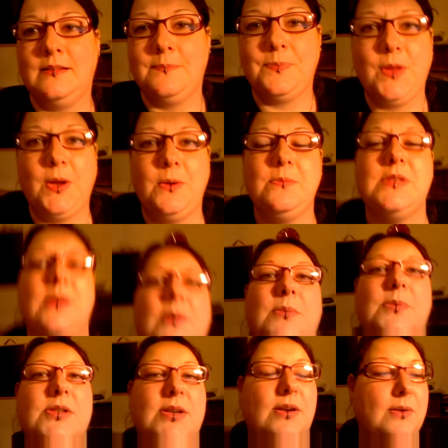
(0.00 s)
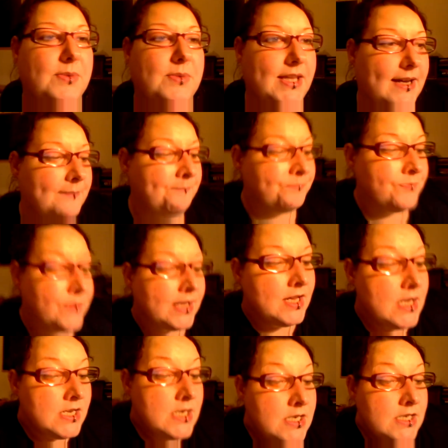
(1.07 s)
Nope, don't know what's going on with that.
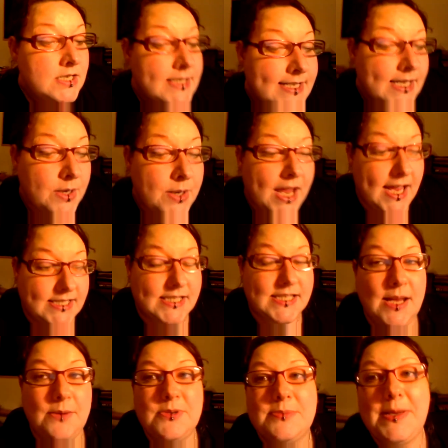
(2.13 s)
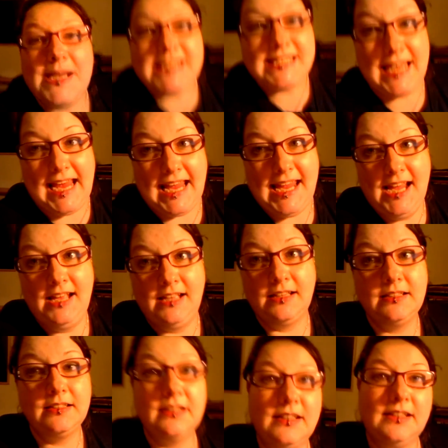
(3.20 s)
So yes, that was my day.
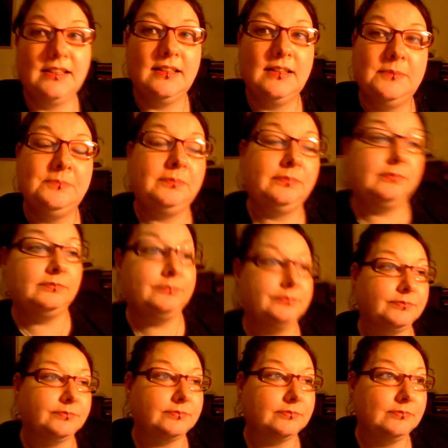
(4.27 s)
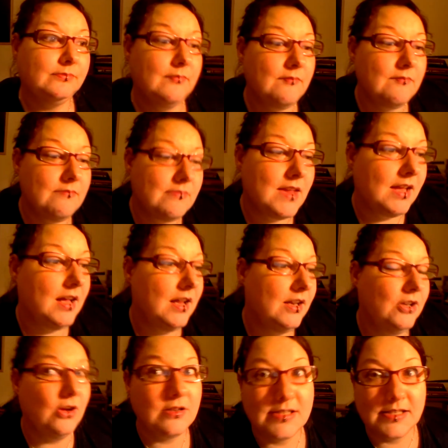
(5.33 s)
Um,
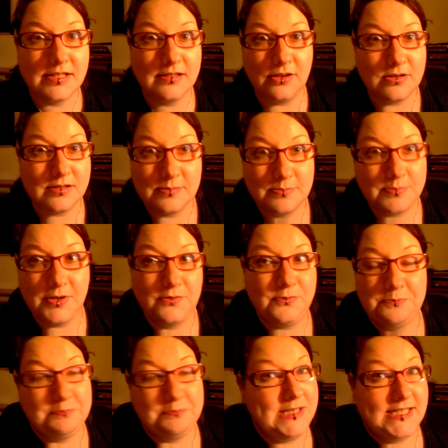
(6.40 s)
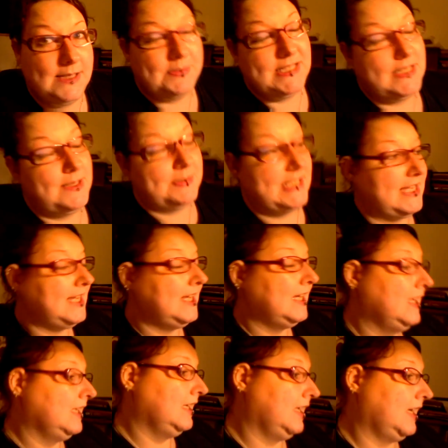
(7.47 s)
lots and lots of busy, busy, busy.
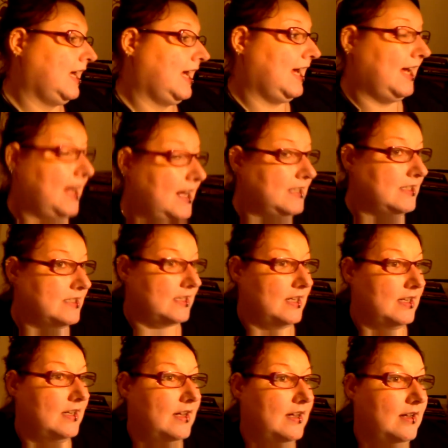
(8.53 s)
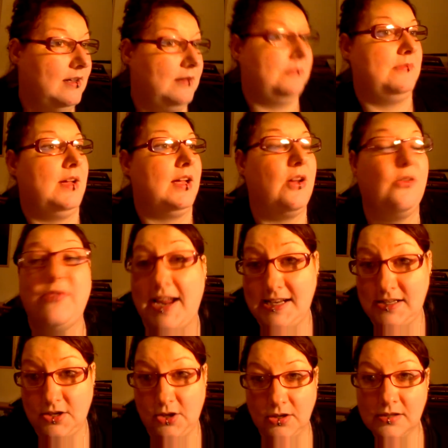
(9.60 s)
And um, I got
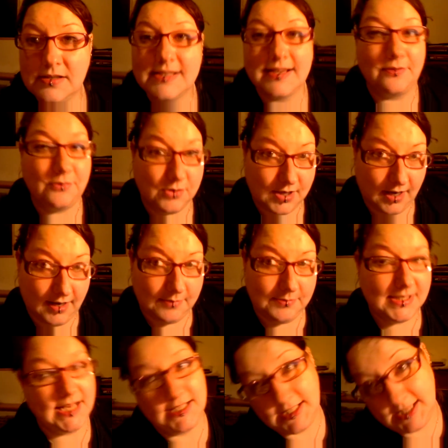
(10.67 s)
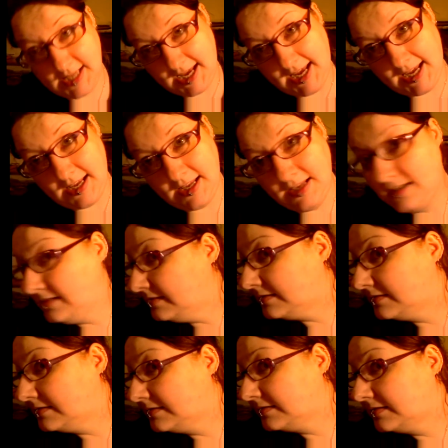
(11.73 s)
rained on several times, hence the hair.
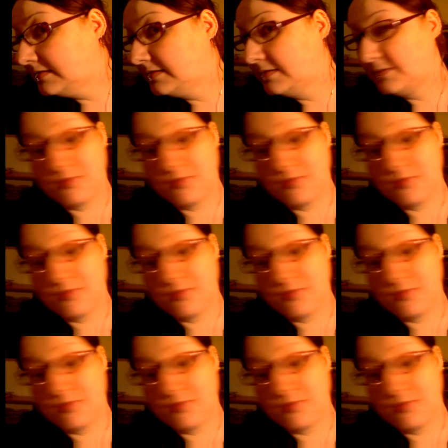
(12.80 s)
I've